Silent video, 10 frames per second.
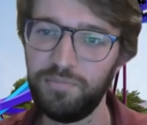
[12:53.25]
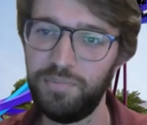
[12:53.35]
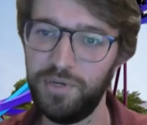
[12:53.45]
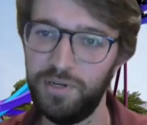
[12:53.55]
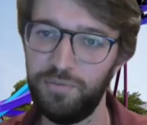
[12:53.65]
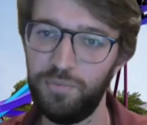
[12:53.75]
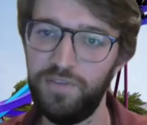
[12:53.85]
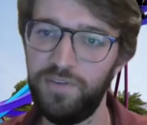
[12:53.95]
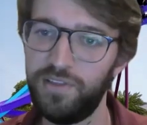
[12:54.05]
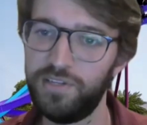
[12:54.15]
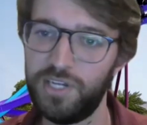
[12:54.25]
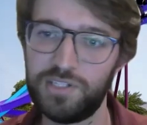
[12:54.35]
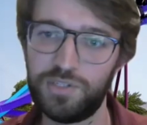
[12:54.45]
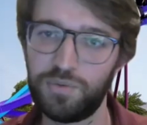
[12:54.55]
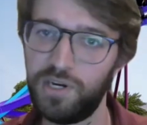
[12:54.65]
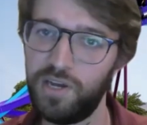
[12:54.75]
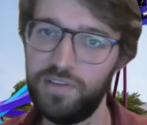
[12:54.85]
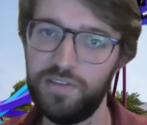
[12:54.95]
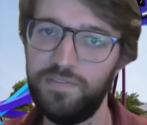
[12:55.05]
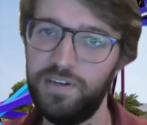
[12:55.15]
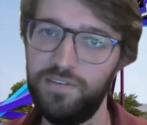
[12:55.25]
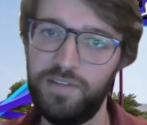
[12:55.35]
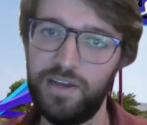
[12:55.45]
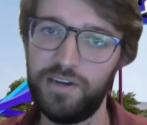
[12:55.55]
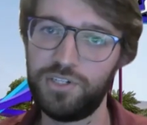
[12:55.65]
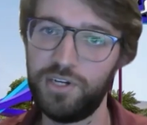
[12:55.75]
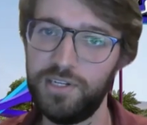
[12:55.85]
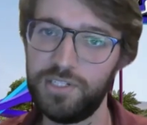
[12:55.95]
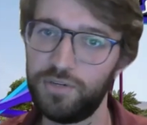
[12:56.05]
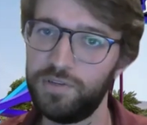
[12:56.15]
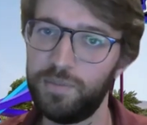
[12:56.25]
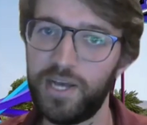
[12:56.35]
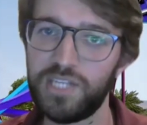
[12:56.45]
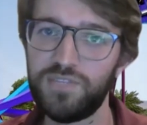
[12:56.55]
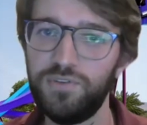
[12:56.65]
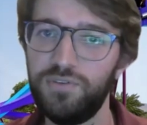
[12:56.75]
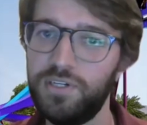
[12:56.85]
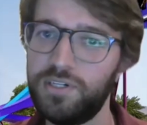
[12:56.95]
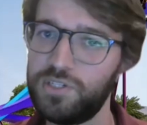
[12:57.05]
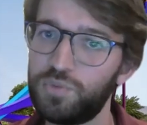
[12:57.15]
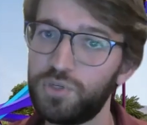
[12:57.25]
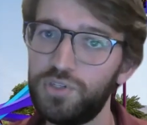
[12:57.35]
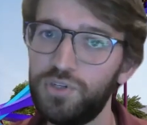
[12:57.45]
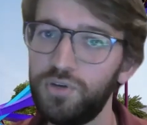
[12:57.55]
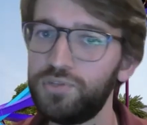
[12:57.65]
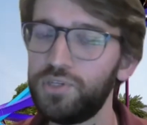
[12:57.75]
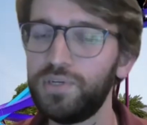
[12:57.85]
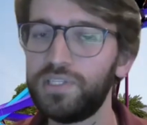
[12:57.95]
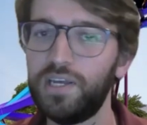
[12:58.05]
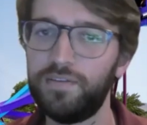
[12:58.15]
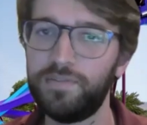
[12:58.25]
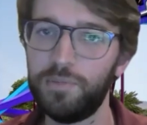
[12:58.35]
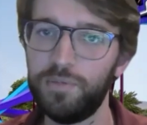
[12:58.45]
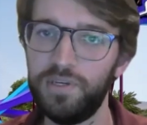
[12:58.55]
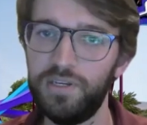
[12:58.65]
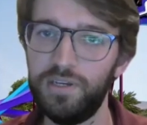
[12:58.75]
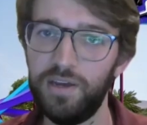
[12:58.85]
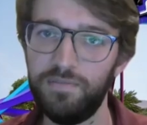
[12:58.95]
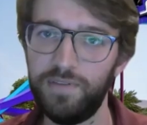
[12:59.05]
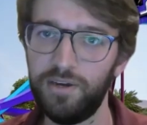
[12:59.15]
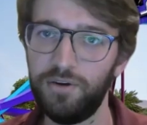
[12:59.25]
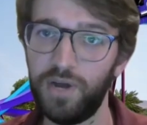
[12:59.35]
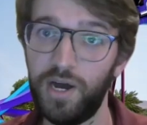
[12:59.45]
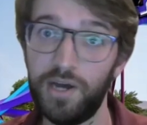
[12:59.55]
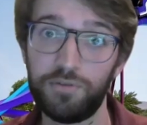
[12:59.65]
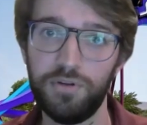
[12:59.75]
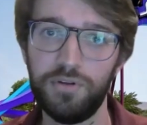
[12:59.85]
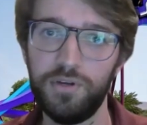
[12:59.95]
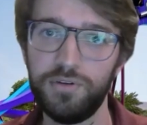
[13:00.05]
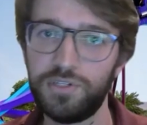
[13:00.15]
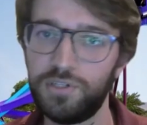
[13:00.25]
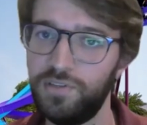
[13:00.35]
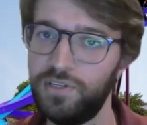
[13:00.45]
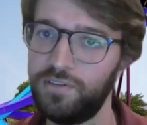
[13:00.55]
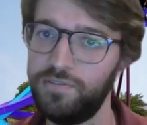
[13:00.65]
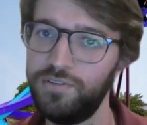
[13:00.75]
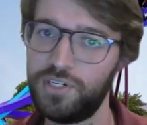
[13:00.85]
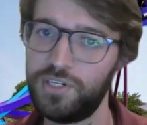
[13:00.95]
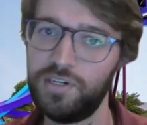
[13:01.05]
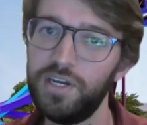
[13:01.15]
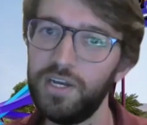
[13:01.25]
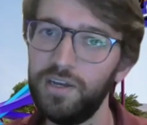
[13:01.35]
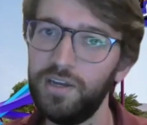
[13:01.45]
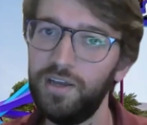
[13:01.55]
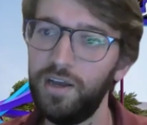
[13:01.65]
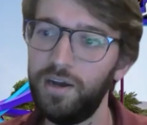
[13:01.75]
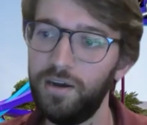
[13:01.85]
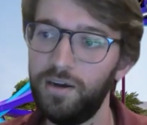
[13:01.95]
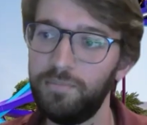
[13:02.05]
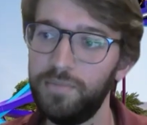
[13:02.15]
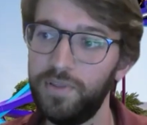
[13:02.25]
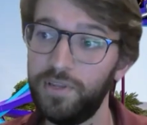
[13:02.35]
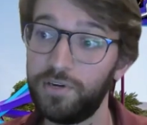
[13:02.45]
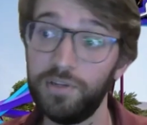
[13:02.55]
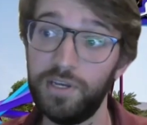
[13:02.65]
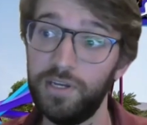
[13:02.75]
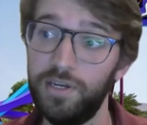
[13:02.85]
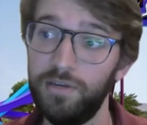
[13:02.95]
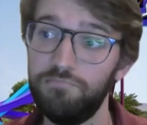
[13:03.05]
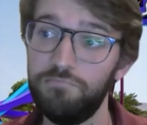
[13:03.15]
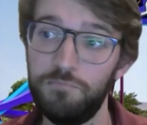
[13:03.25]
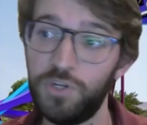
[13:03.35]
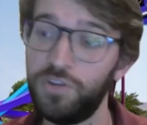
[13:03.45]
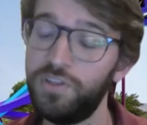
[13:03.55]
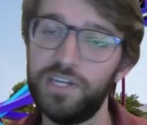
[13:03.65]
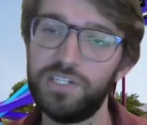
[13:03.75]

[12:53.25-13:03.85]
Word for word: But we've had the chance to work on the Infinity Flyer trains over the past few years. We're so, so excited for them to be unveiled on a roller coaster in the near future. Um, and they're really going to, they're the next